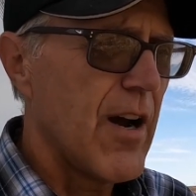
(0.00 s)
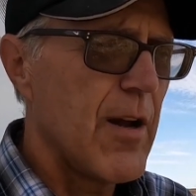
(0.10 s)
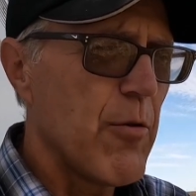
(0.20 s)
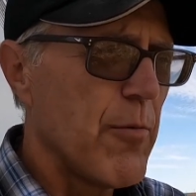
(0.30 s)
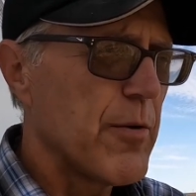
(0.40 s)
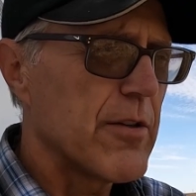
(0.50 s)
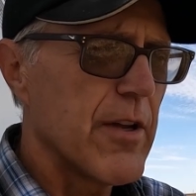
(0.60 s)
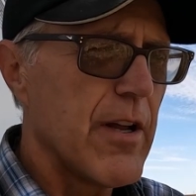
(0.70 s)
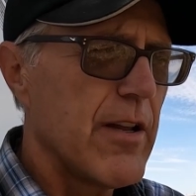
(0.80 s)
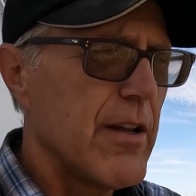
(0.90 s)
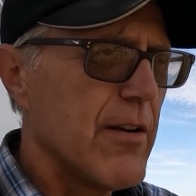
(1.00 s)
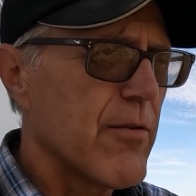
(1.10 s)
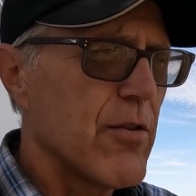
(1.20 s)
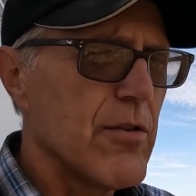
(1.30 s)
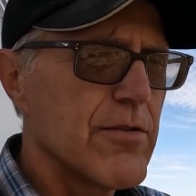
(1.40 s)
I'm open to any
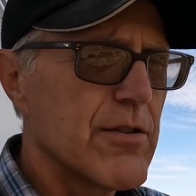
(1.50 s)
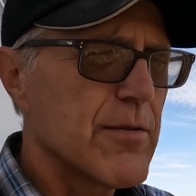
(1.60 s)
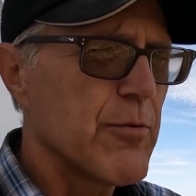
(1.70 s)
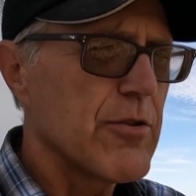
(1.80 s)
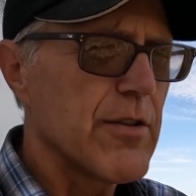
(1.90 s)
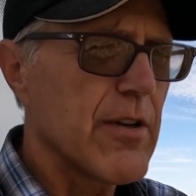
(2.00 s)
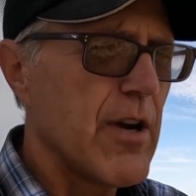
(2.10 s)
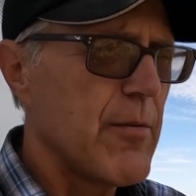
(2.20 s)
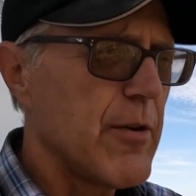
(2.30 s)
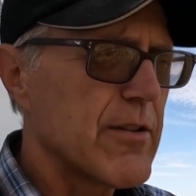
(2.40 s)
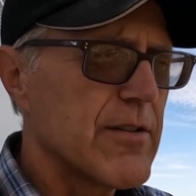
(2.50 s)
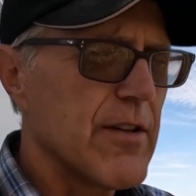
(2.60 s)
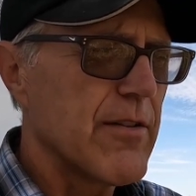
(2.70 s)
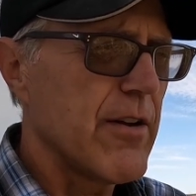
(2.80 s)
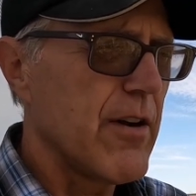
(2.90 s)
of those. Just put your comments
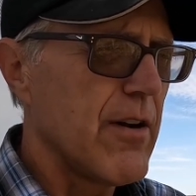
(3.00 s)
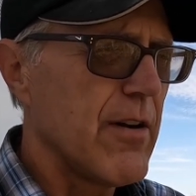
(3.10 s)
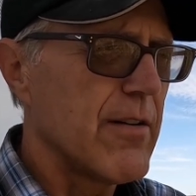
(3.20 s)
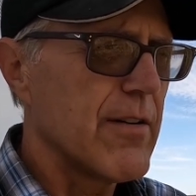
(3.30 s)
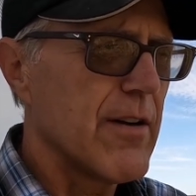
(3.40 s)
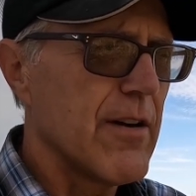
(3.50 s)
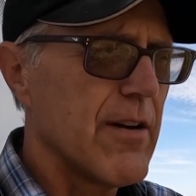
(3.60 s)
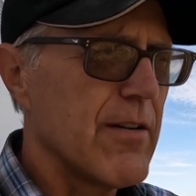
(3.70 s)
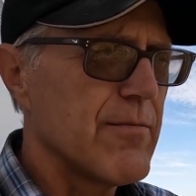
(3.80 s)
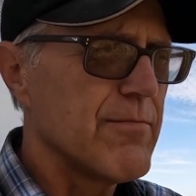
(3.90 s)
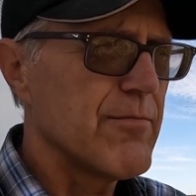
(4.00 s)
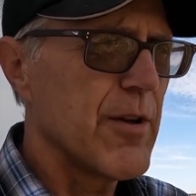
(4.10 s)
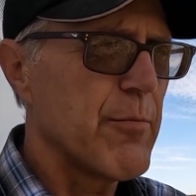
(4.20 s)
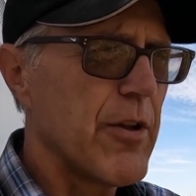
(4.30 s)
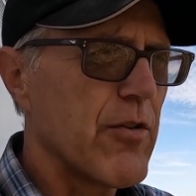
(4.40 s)
in there, and
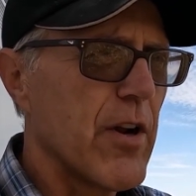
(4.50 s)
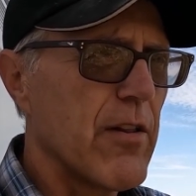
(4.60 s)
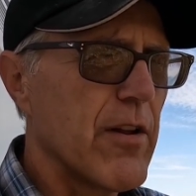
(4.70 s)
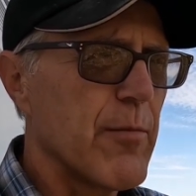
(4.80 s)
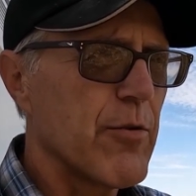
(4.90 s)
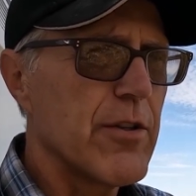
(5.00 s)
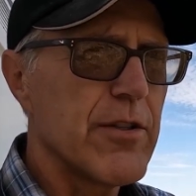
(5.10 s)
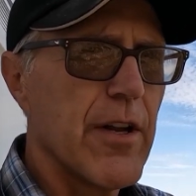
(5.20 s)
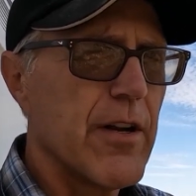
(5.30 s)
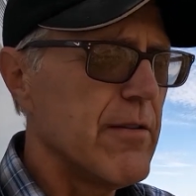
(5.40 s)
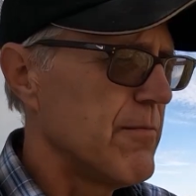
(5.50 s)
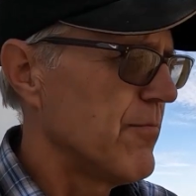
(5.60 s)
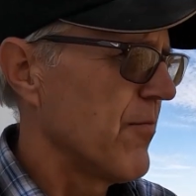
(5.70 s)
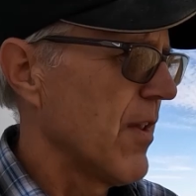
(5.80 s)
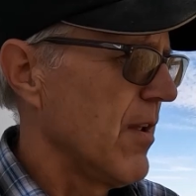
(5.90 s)
they'd be greatly appreciated.
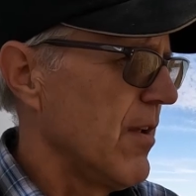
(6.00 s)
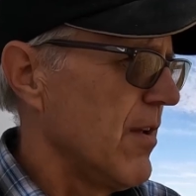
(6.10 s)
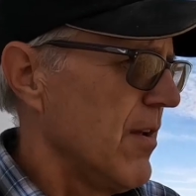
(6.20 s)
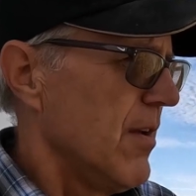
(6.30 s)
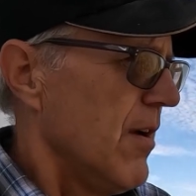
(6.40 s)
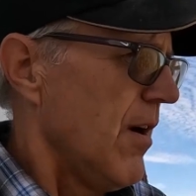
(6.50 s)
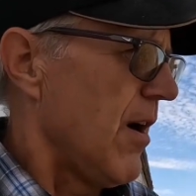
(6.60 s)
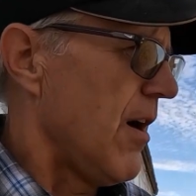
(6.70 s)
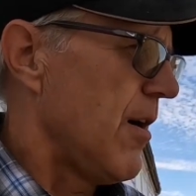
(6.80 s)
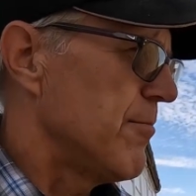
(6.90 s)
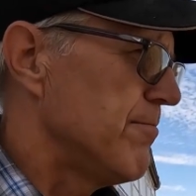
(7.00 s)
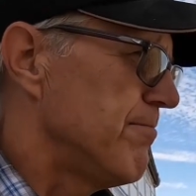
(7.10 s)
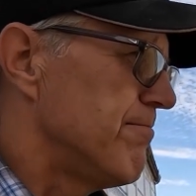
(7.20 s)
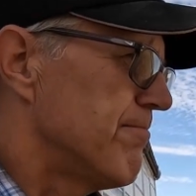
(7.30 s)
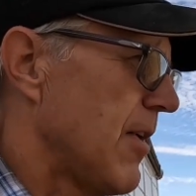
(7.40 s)

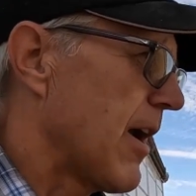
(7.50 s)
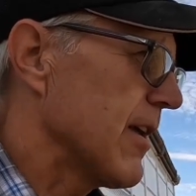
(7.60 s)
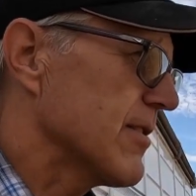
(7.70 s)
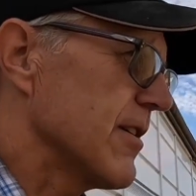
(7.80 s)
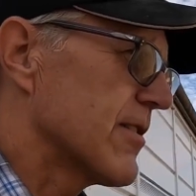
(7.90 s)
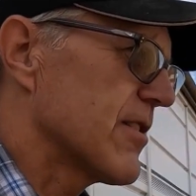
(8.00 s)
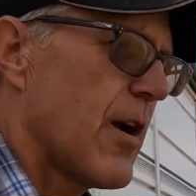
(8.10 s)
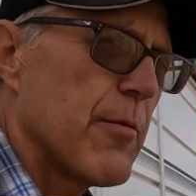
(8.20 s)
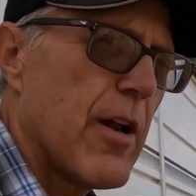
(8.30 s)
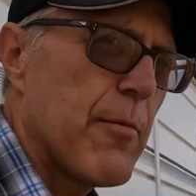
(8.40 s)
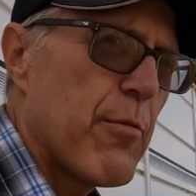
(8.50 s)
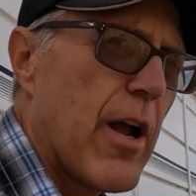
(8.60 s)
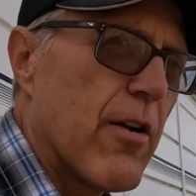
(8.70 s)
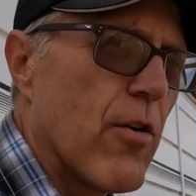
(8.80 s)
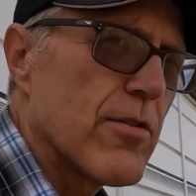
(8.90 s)
I guess I'd sum it up
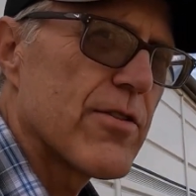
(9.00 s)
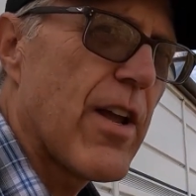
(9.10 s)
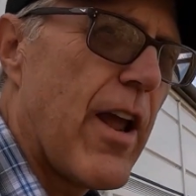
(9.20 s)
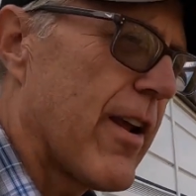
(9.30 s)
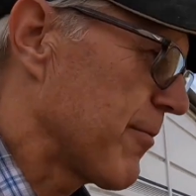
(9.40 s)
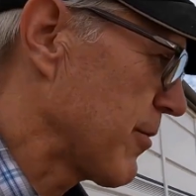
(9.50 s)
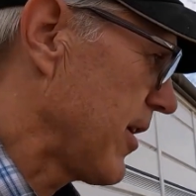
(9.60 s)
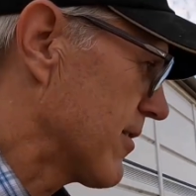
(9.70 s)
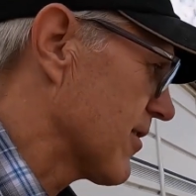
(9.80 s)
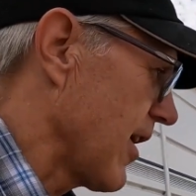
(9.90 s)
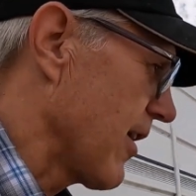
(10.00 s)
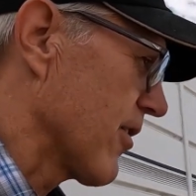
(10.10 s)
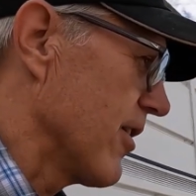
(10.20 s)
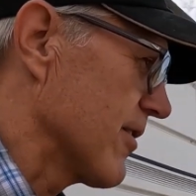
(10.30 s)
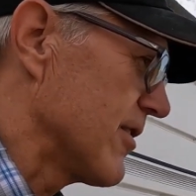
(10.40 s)
by an old saying. I'm getting kind of
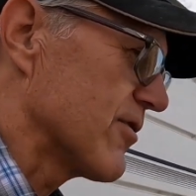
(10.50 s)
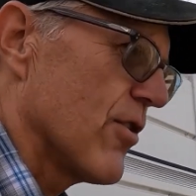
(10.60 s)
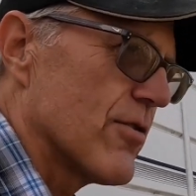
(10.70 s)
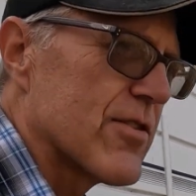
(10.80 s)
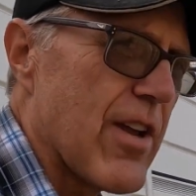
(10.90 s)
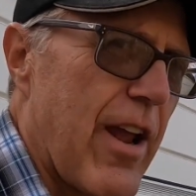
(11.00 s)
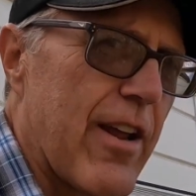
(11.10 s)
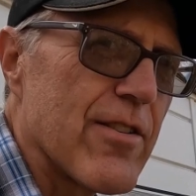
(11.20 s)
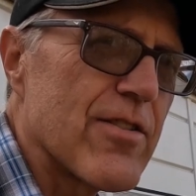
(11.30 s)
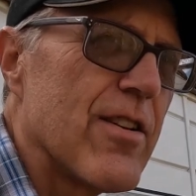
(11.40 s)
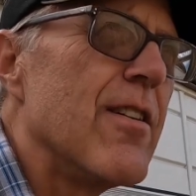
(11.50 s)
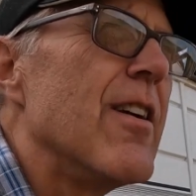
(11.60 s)
good at these old sayings.